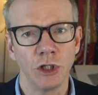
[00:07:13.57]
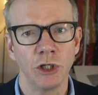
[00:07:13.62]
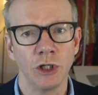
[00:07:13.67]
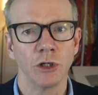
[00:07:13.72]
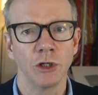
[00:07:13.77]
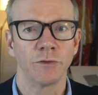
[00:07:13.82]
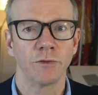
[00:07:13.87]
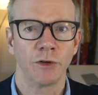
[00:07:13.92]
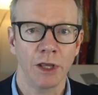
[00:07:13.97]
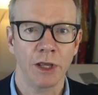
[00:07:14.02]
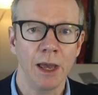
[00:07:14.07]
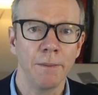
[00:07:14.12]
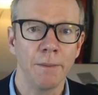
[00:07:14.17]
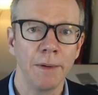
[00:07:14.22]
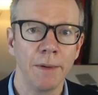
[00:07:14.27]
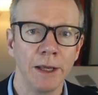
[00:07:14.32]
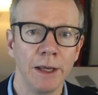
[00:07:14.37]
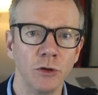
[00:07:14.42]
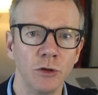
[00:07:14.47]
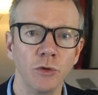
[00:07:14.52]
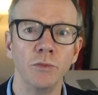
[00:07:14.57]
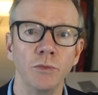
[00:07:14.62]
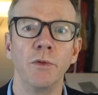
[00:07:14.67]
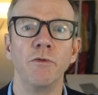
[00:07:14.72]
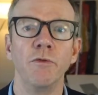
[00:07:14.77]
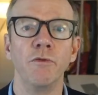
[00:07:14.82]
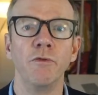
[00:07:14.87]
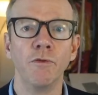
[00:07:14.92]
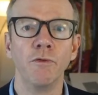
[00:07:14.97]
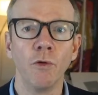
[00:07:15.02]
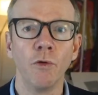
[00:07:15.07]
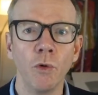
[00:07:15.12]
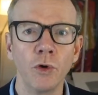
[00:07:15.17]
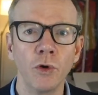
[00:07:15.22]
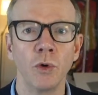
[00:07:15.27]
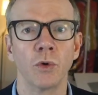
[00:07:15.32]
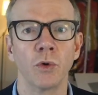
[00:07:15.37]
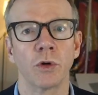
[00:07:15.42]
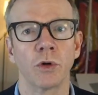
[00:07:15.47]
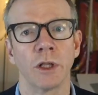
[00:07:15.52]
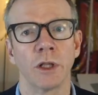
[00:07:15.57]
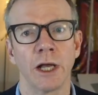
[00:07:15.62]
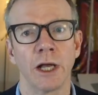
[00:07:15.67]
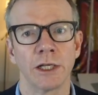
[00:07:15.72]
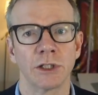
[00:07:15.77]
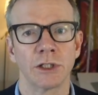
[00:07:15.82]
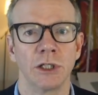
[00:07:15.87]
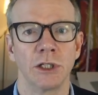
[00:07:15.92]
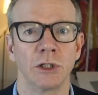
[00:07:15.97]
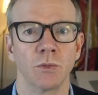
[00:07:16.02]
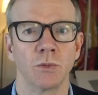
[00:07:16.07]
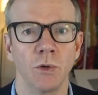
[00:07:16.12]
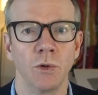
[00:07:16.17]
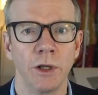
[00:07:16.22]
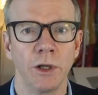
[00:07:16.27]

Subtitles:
for Kathmandu before your class this week.